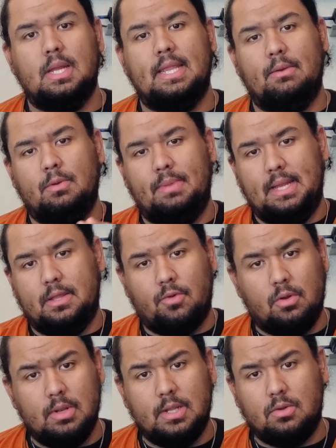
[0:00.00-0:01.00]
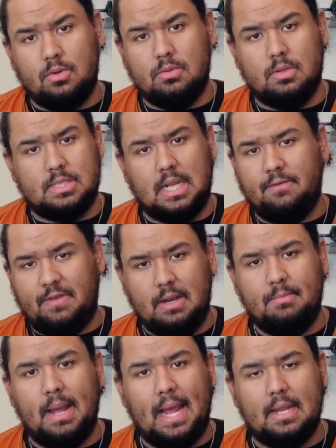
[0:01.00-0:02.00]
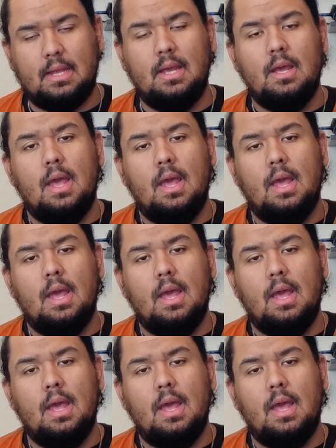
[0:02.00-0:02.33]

and they would be in their own little cellophane bag.